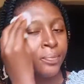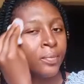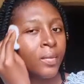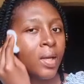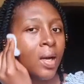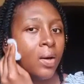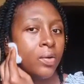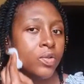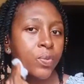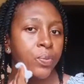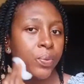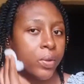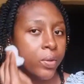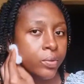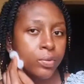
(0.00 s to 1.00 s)
I was
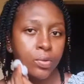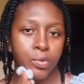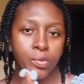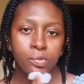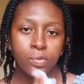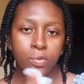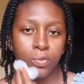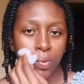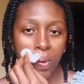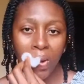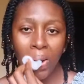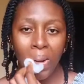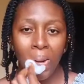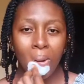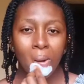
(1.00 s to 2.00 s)
preparing to
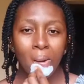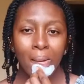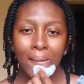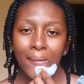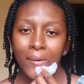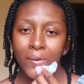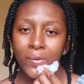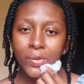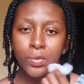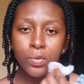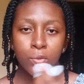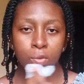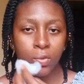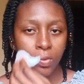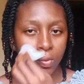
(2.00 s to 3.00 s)
go
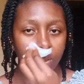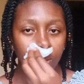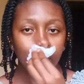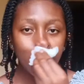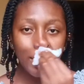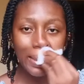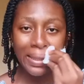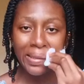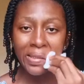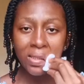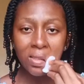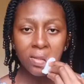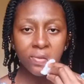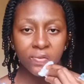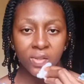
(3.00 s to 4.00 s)
into
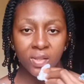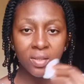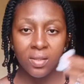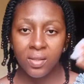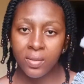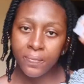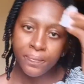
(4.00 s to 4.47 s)
service.